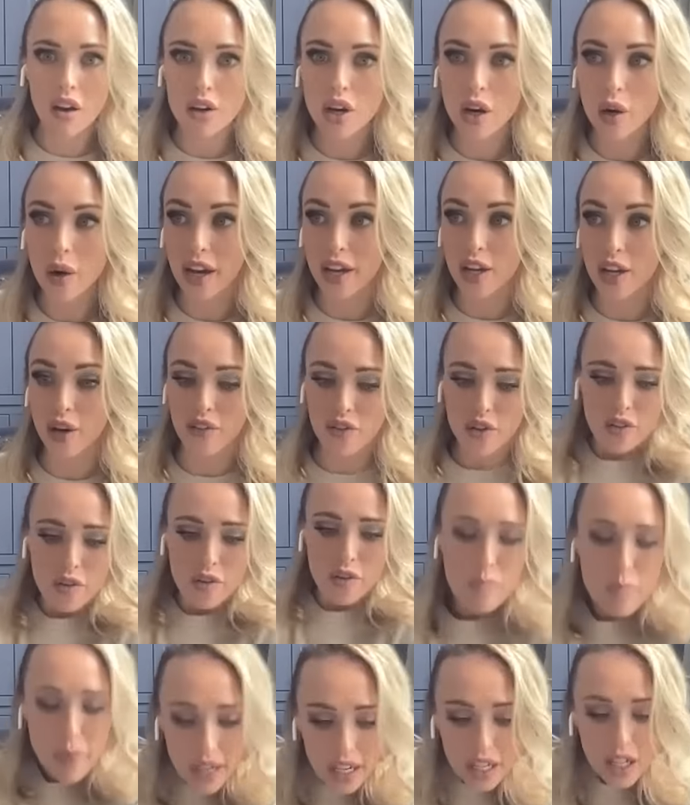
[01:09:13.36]
no, and you have to have a
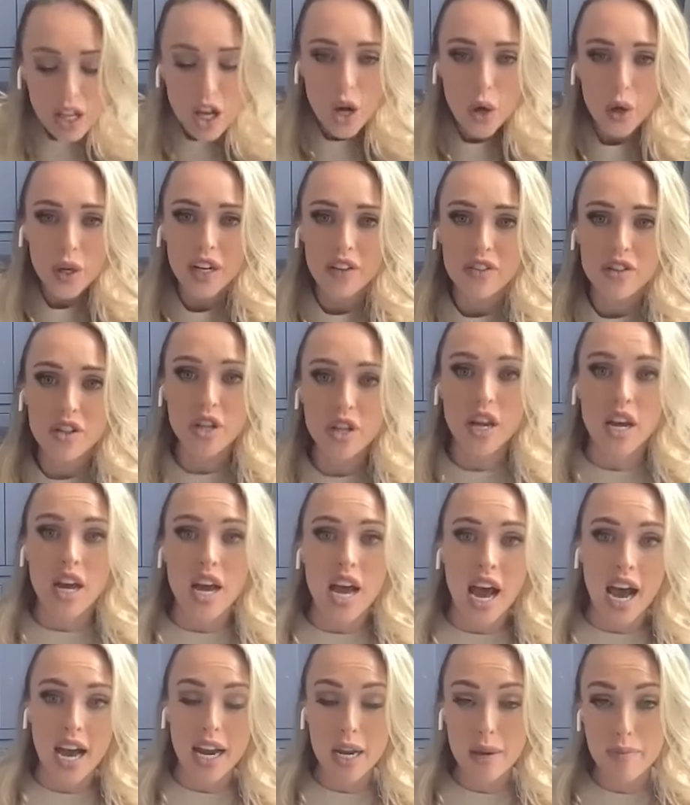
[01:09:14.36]
pillow, and you have to,
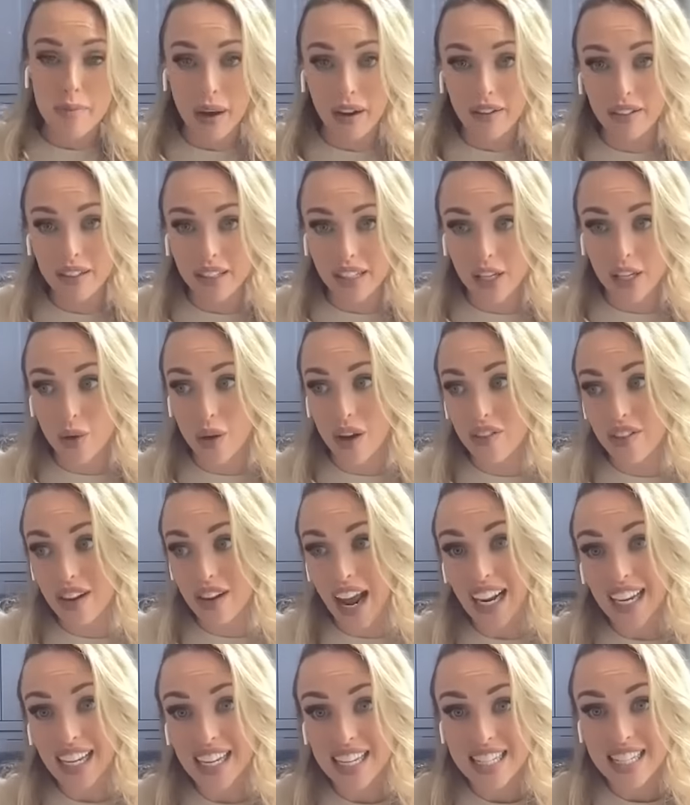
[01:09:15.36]
and apparently you have an
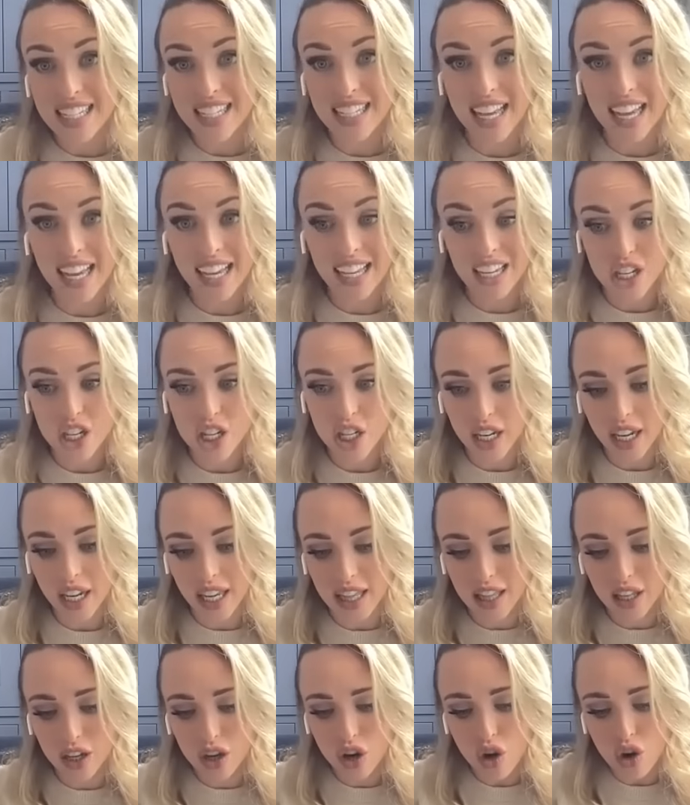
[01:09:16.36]
anchor stitch
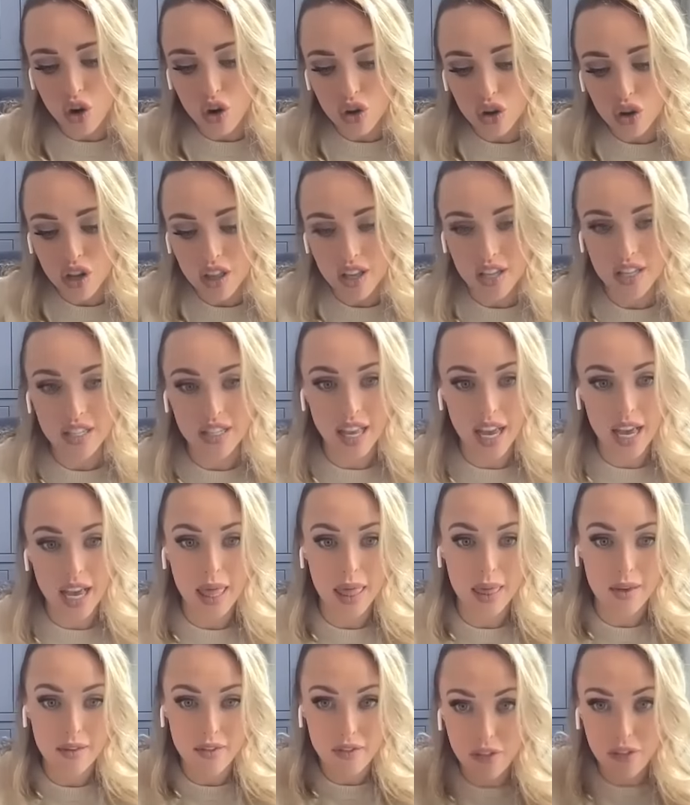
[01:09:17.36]
in the corner that's like
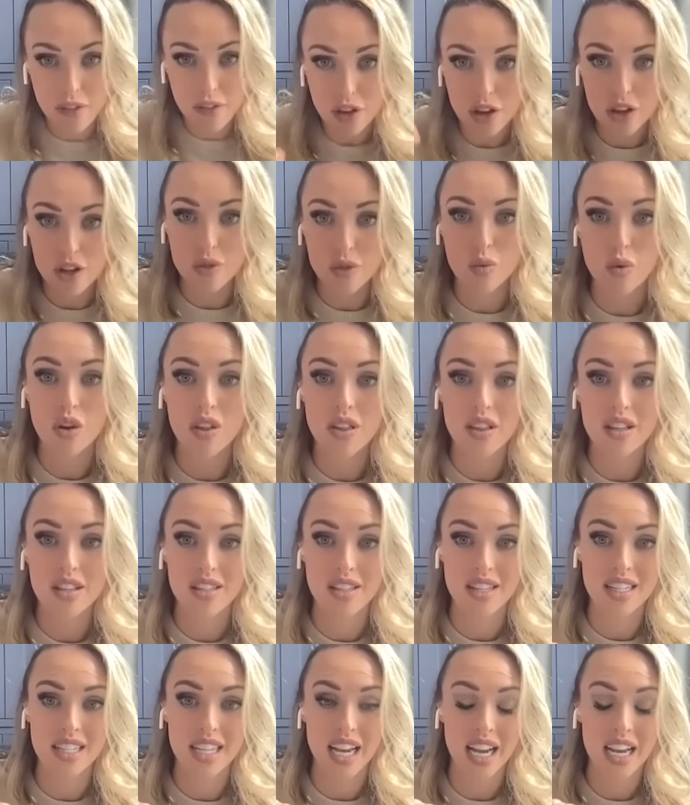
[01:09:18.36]
the first one that's the
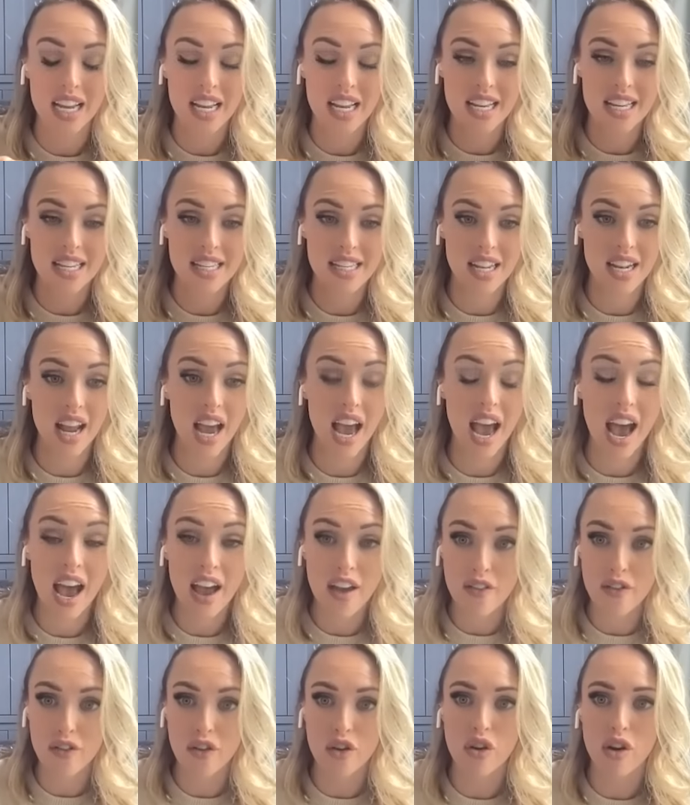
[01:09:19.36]
tightest, and
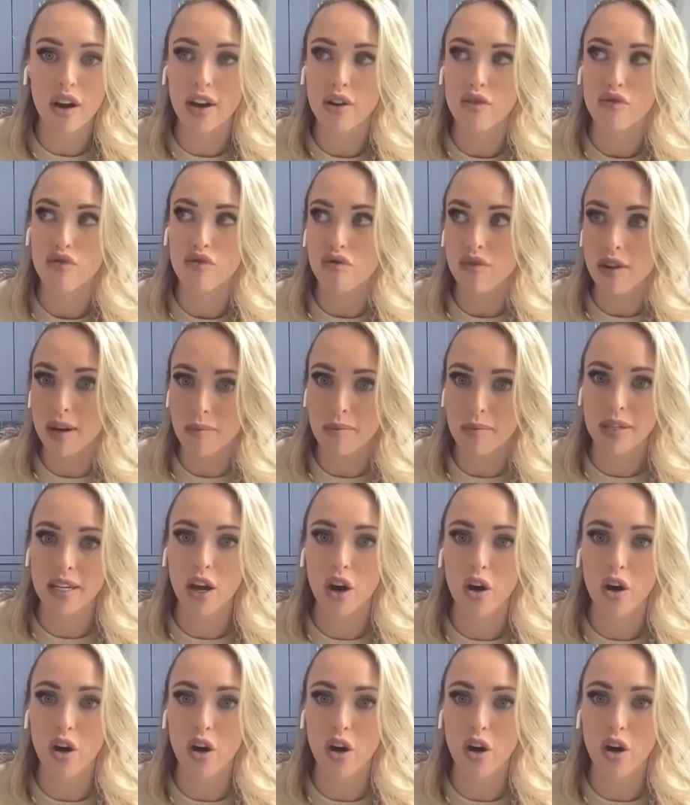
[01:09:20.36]
I thought I'd ripped it